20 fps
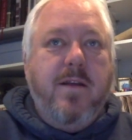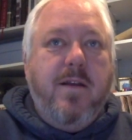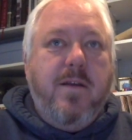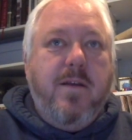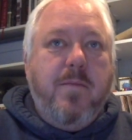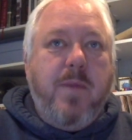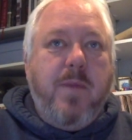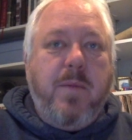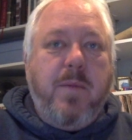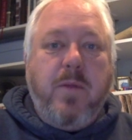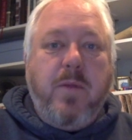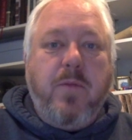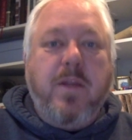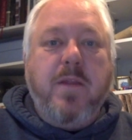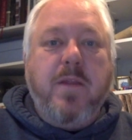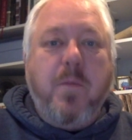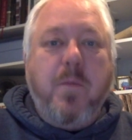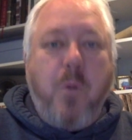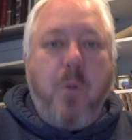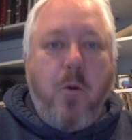maybe
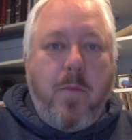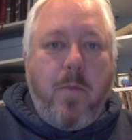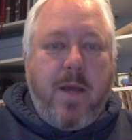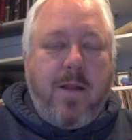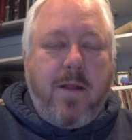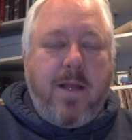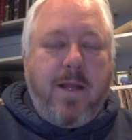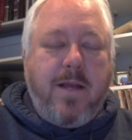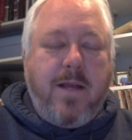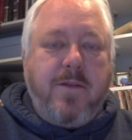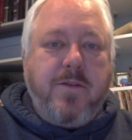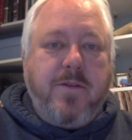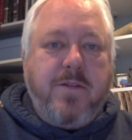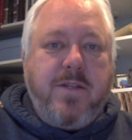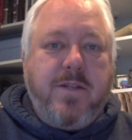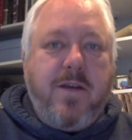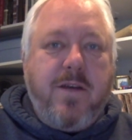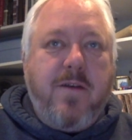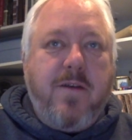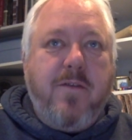read the poem out loud
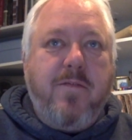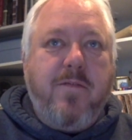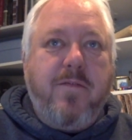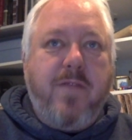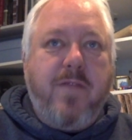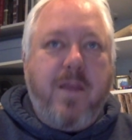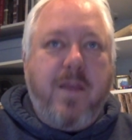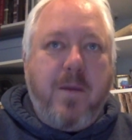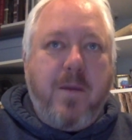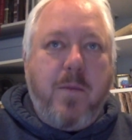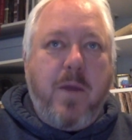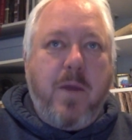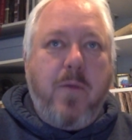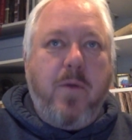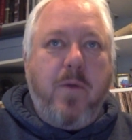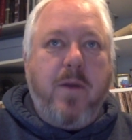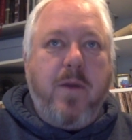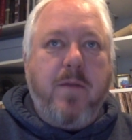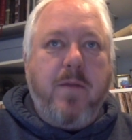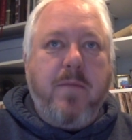yourself, think about
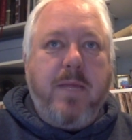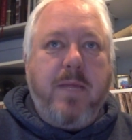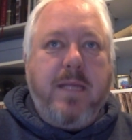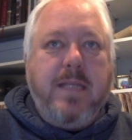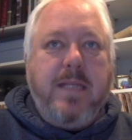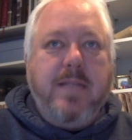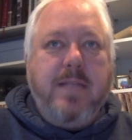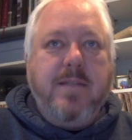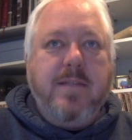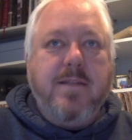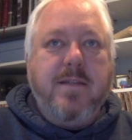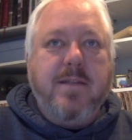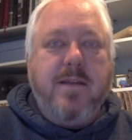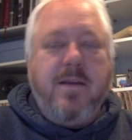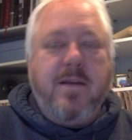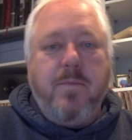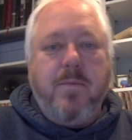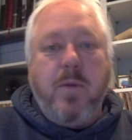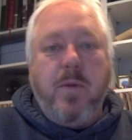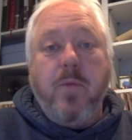what it means,
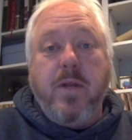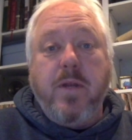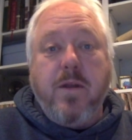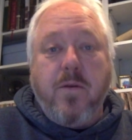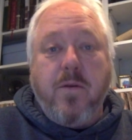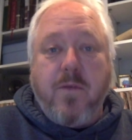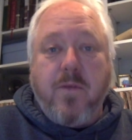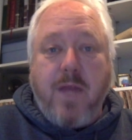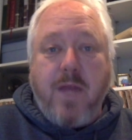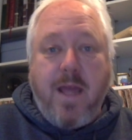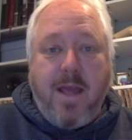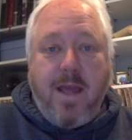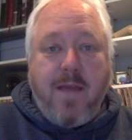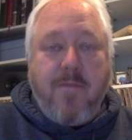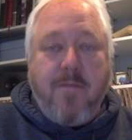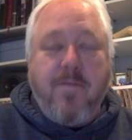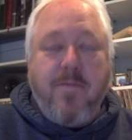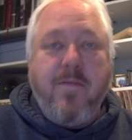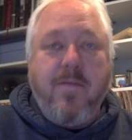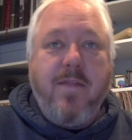but we don't
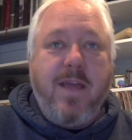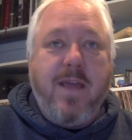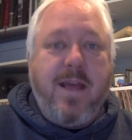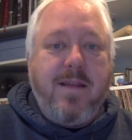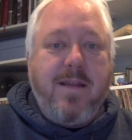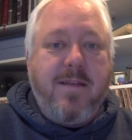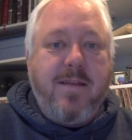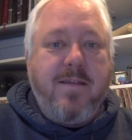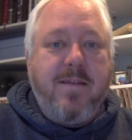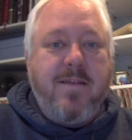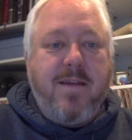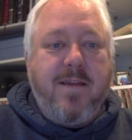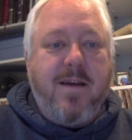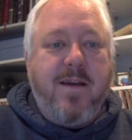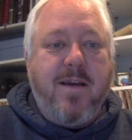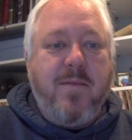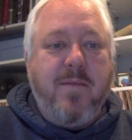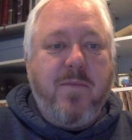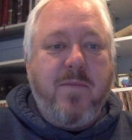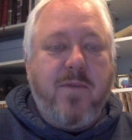have that
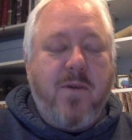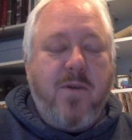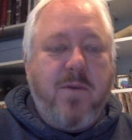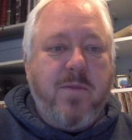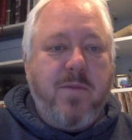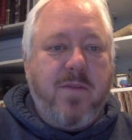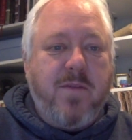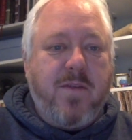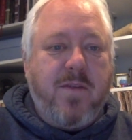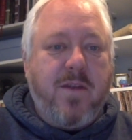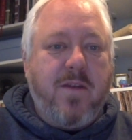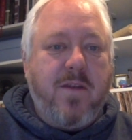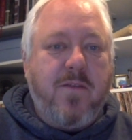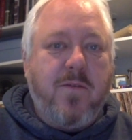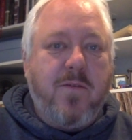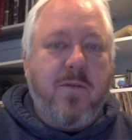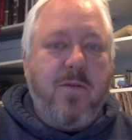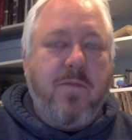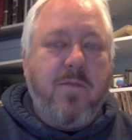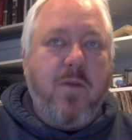time. So I'm just going to
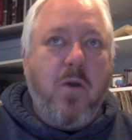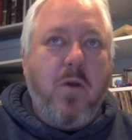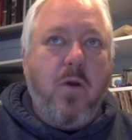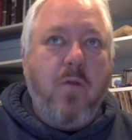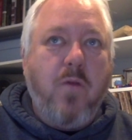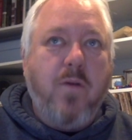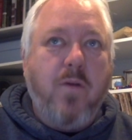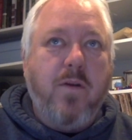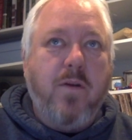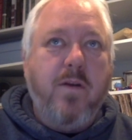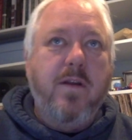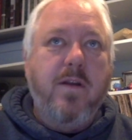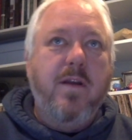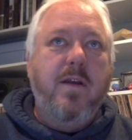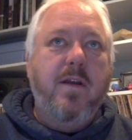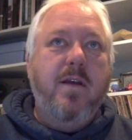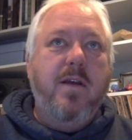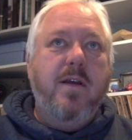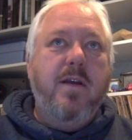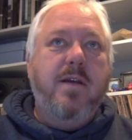sort of go over
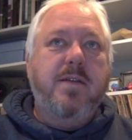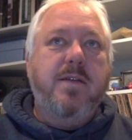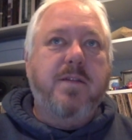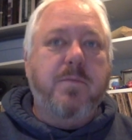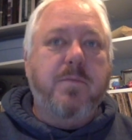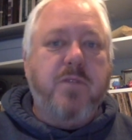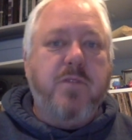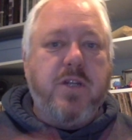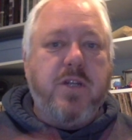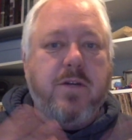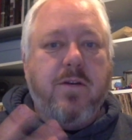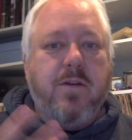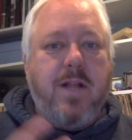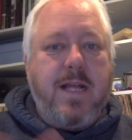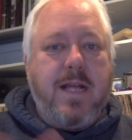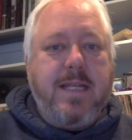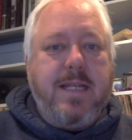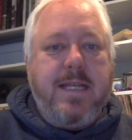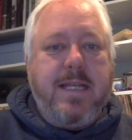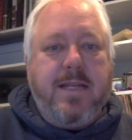some general
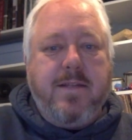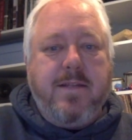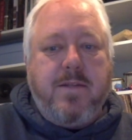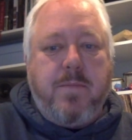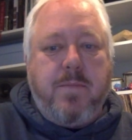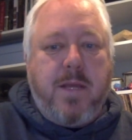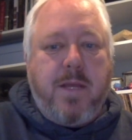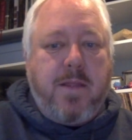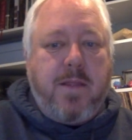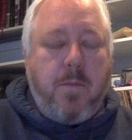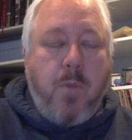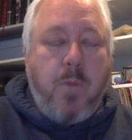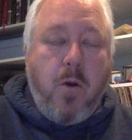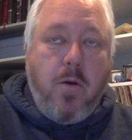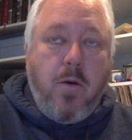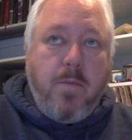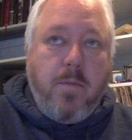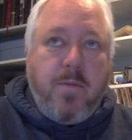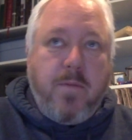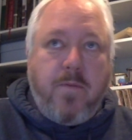ideas about the
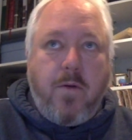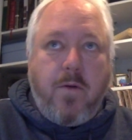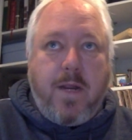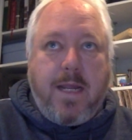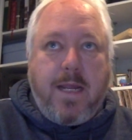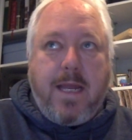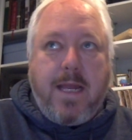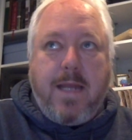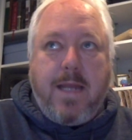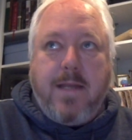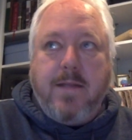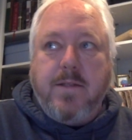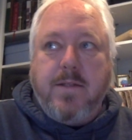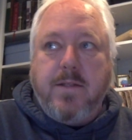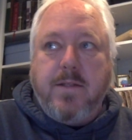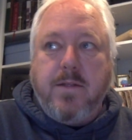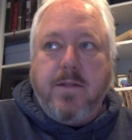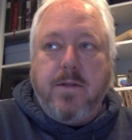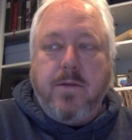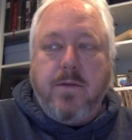poem before I get
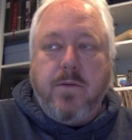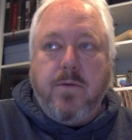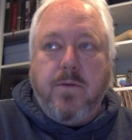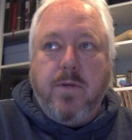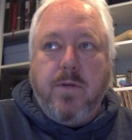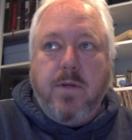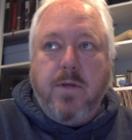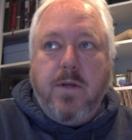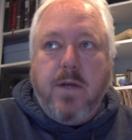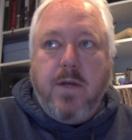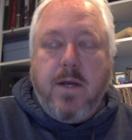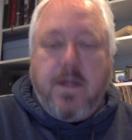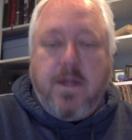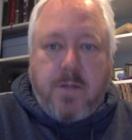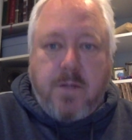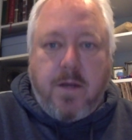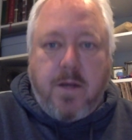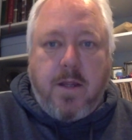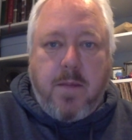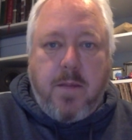into
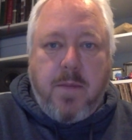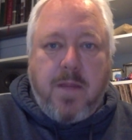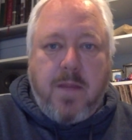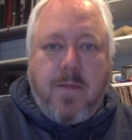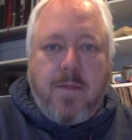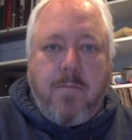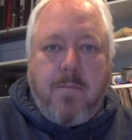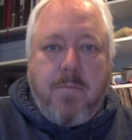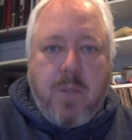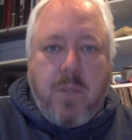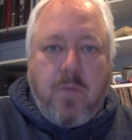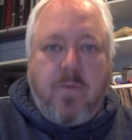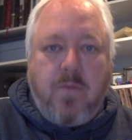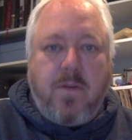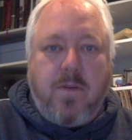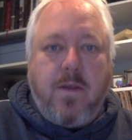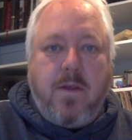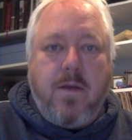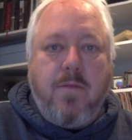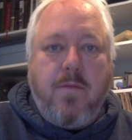talking about the
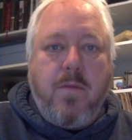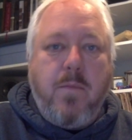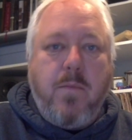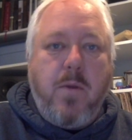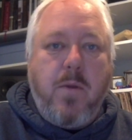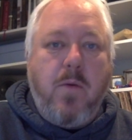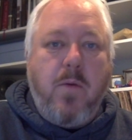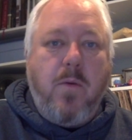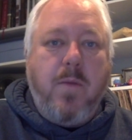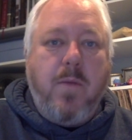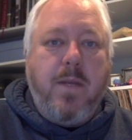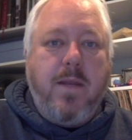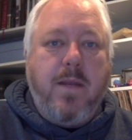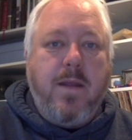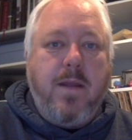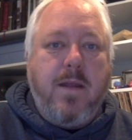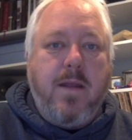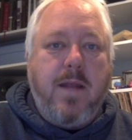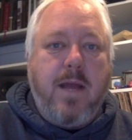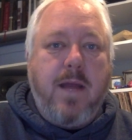music of the poem
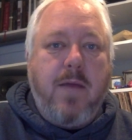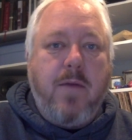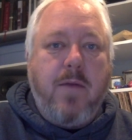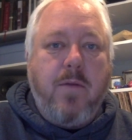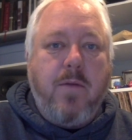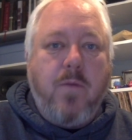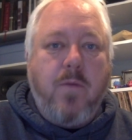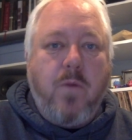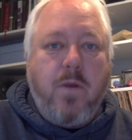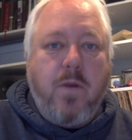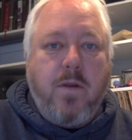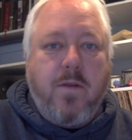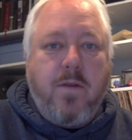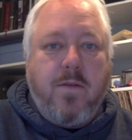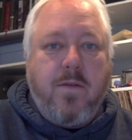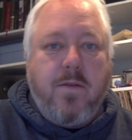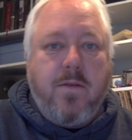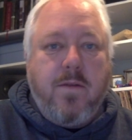and how it works.